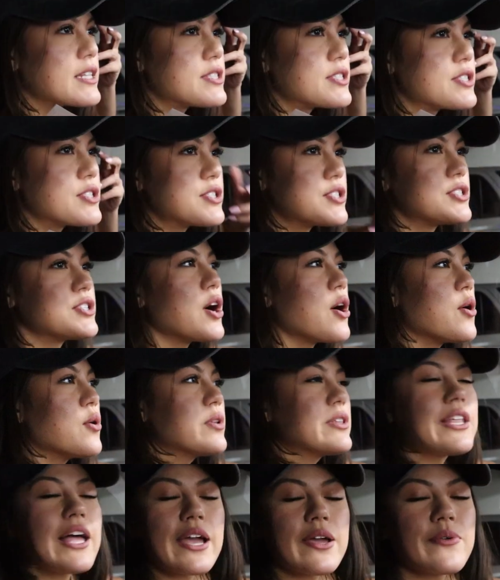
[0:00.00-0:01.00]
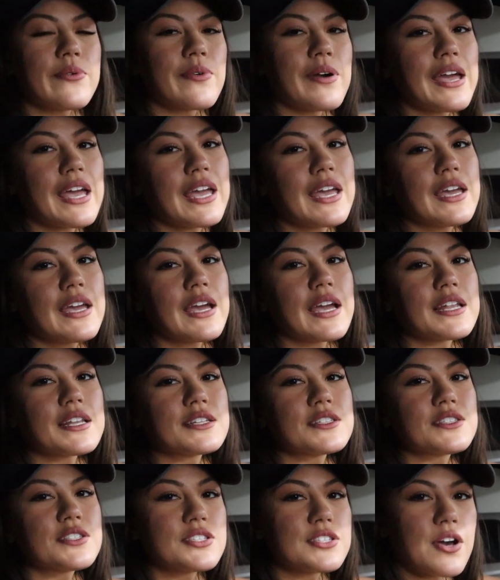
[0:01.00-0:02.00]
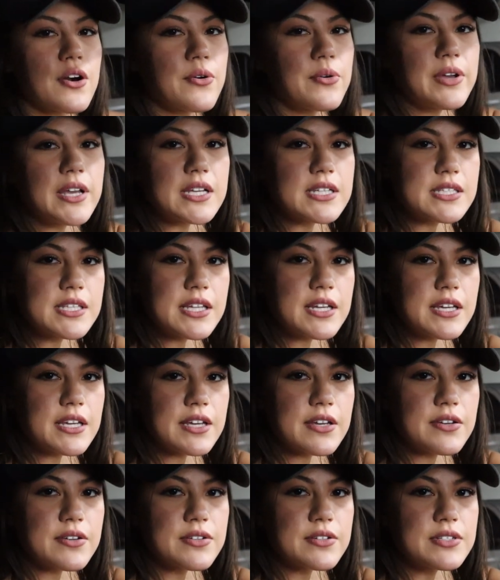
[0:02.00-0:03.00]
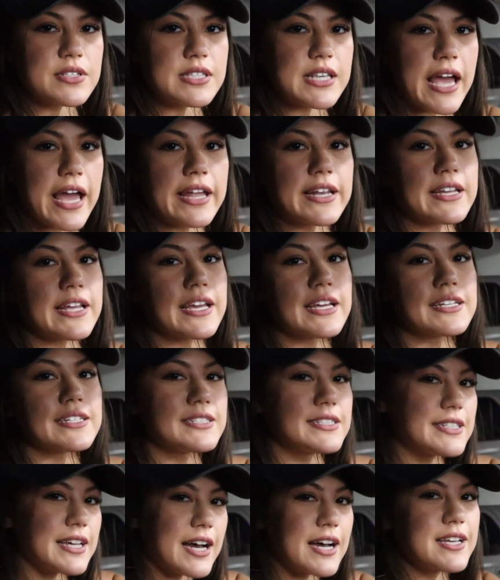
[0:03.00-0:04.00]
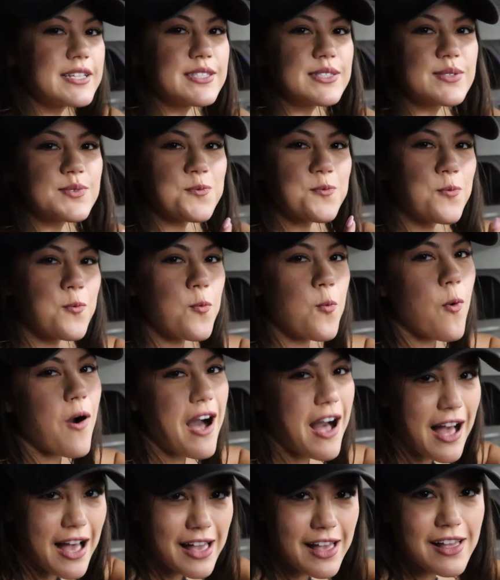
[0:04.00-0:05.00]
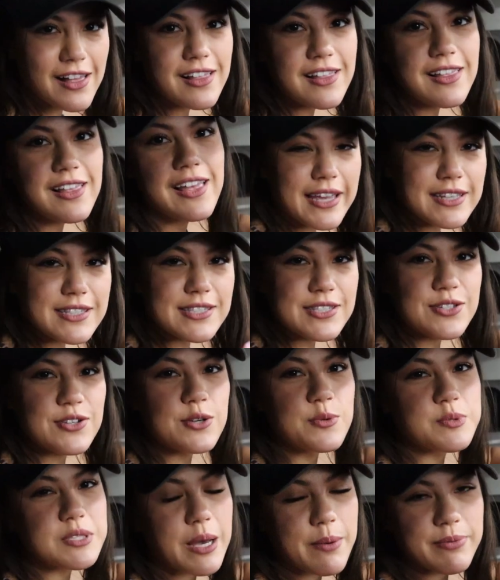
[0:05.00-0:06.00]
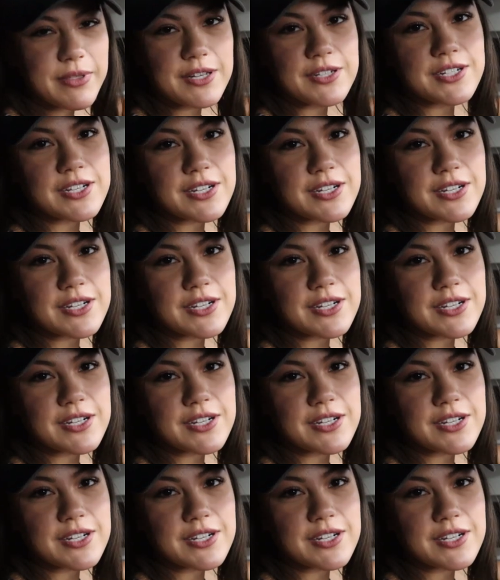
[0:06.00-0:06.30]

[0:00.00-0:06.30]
It's so lightweight and it's so easy to use and it dusts while it scoops up the